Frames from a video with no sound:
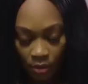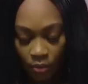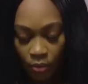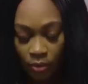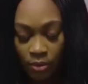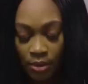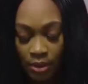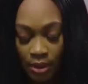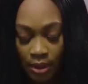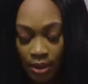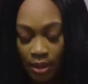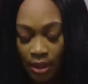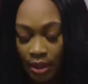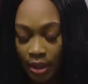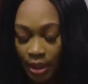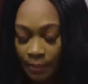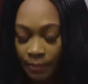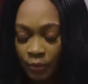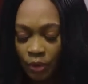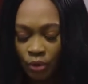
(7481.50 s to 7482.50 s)
Rosa,
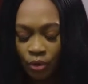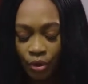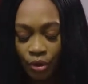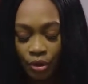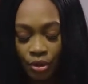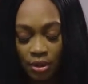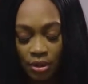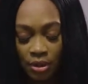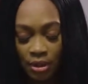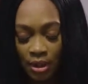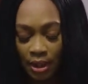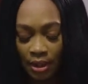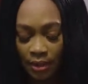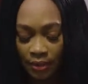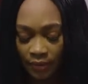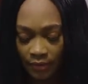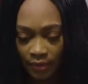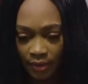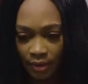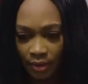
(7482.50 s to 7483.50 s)
I am not going to say
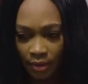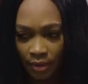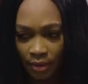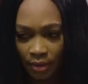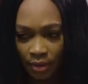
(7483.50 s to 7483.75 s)
anything.